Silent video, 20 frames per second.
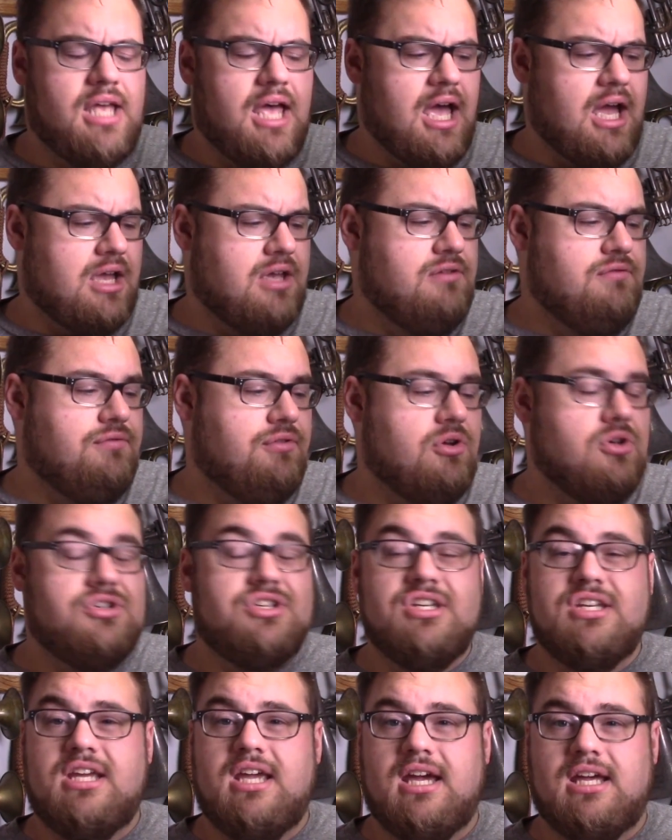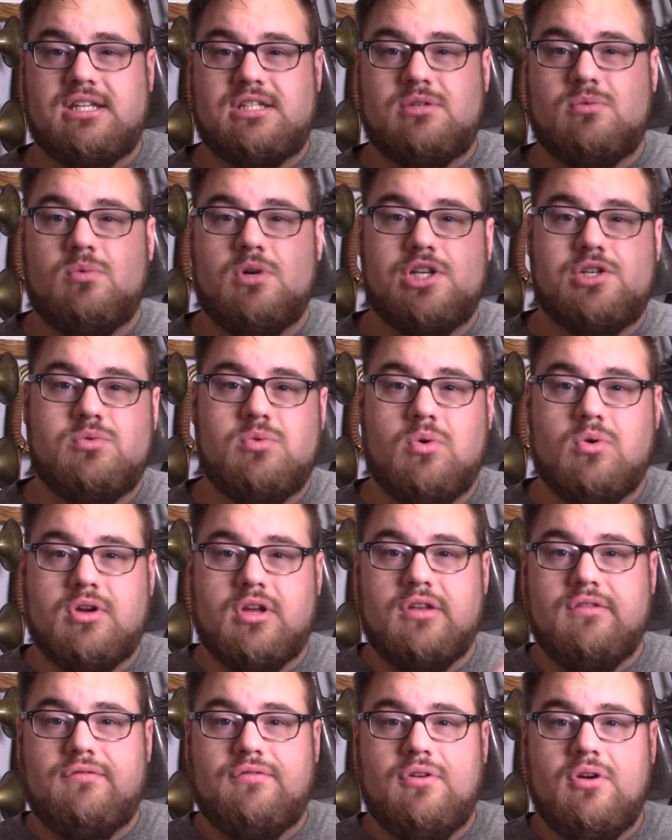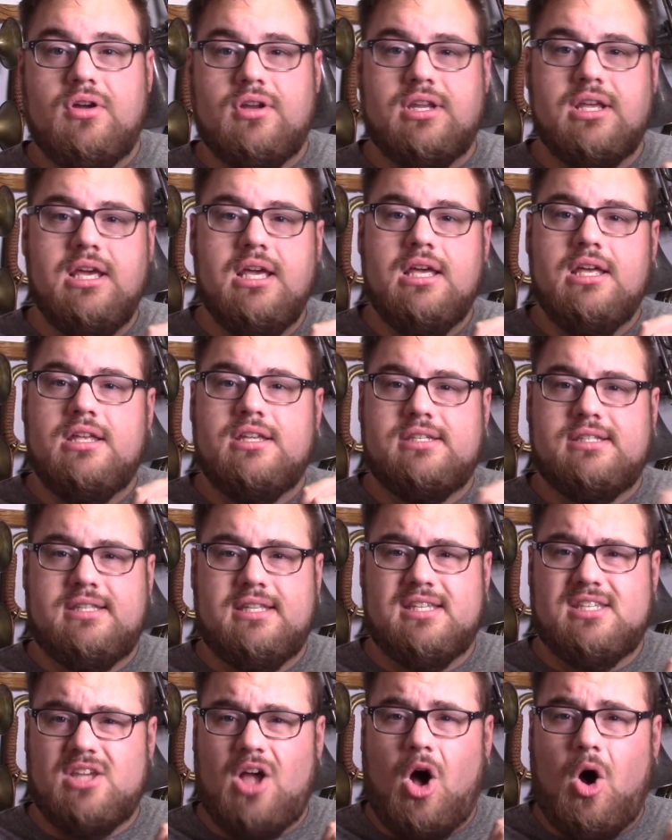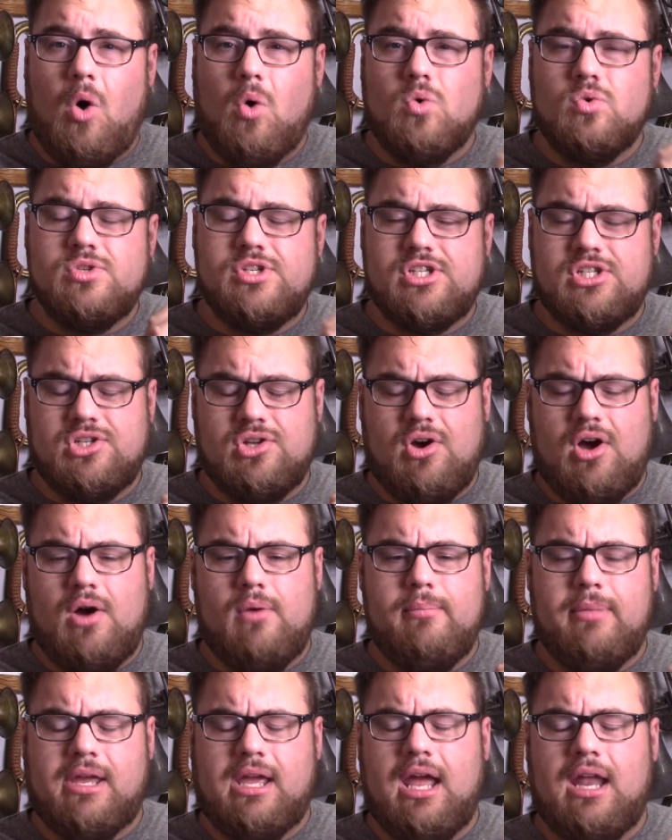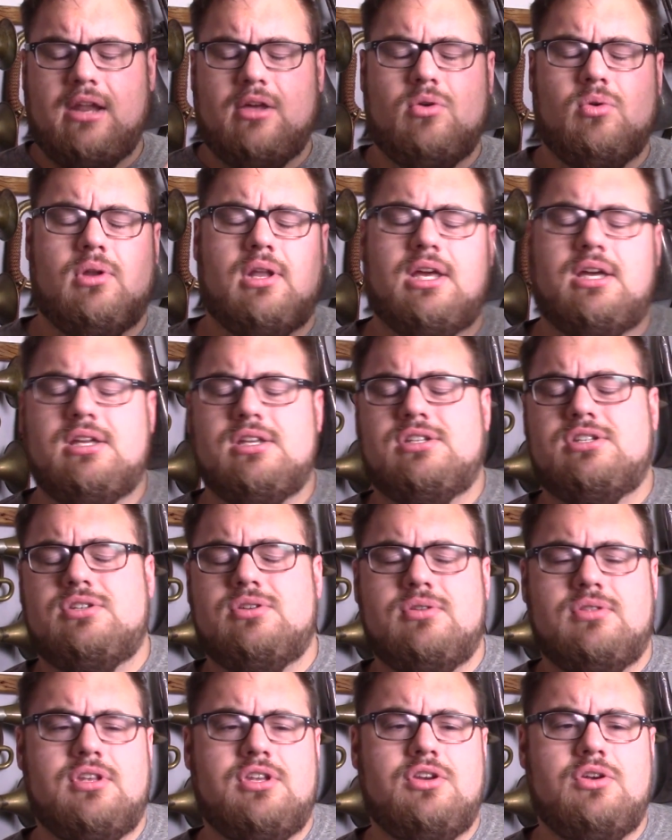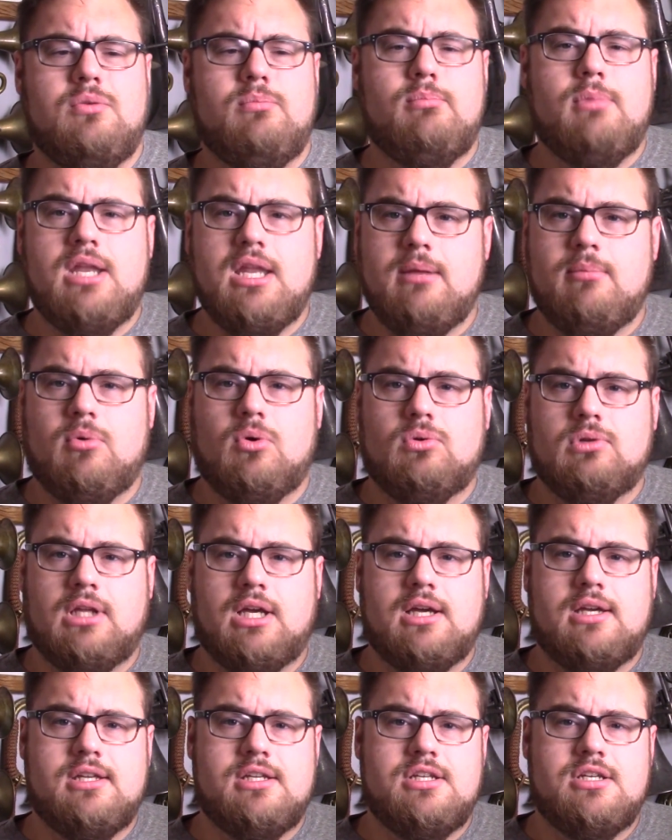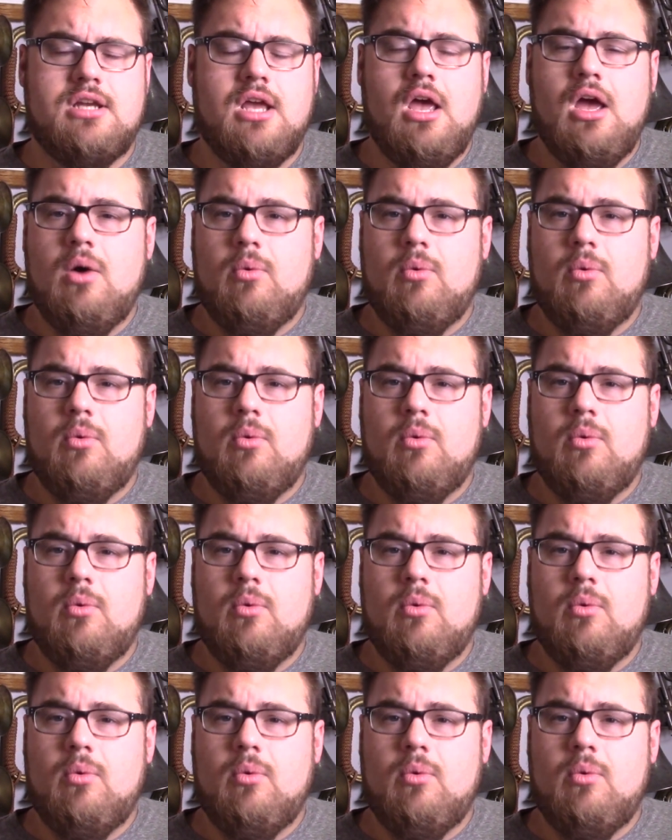conversion kits which will convert this old style mechanical linkage to the new mini ball linkage.